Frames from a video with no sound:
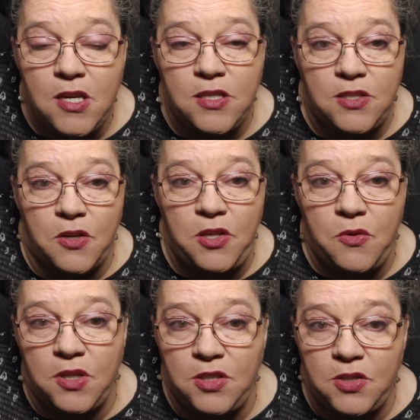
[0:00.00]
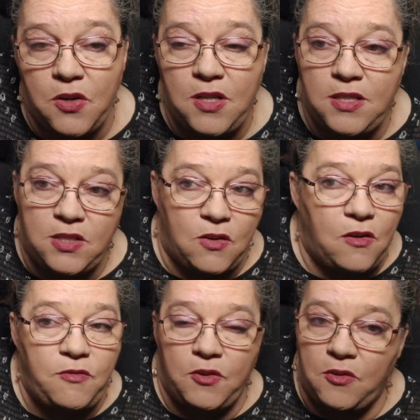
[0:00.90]
So you can turn it, so
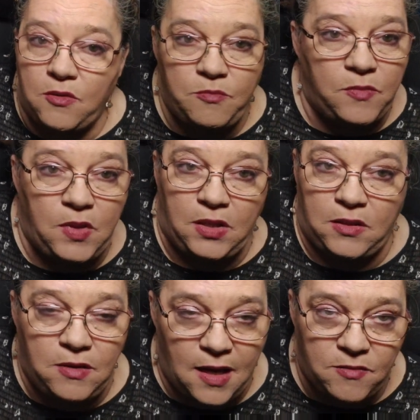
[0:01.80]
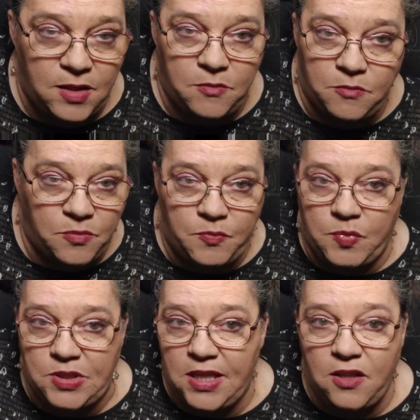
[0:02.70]
if you're having
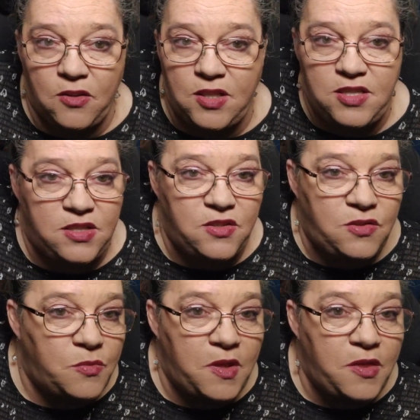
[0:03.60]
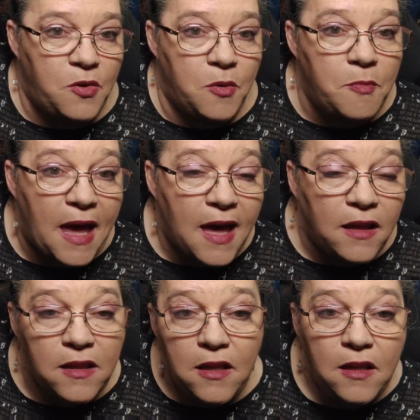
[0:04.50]
particular issues with your back,
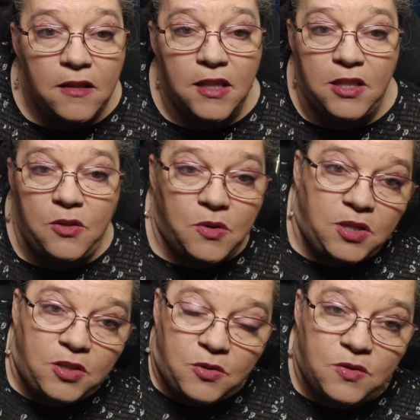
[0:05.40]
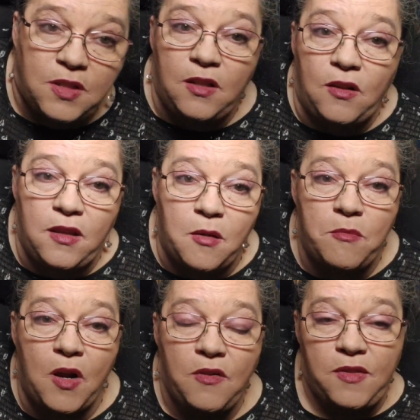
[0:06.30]
then you can use the little
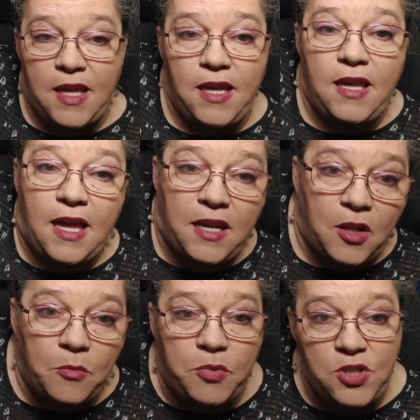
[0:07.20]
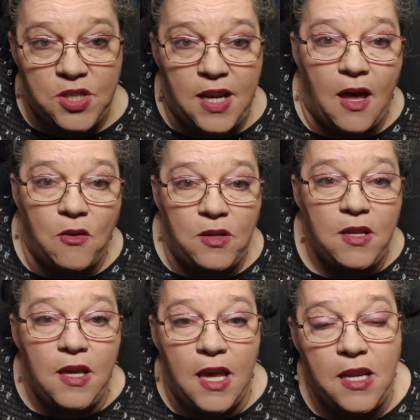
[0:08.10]
lumbar thing, and it'll push it out,
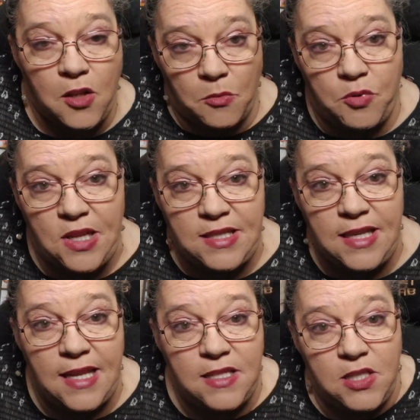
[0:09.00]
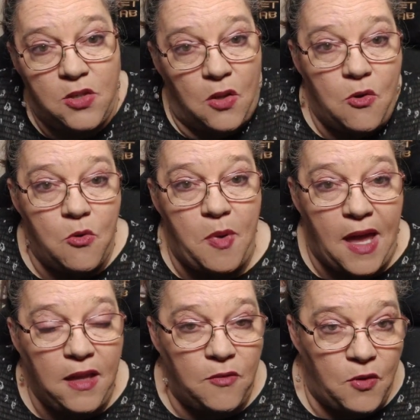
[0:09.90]
and it'll press against your lower
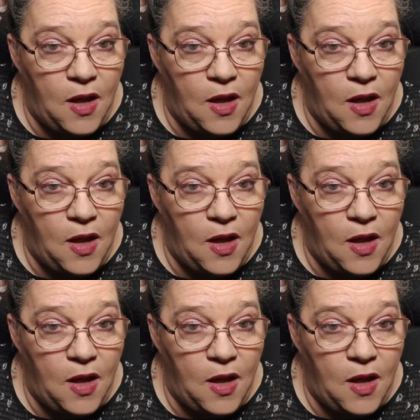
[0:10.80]
back if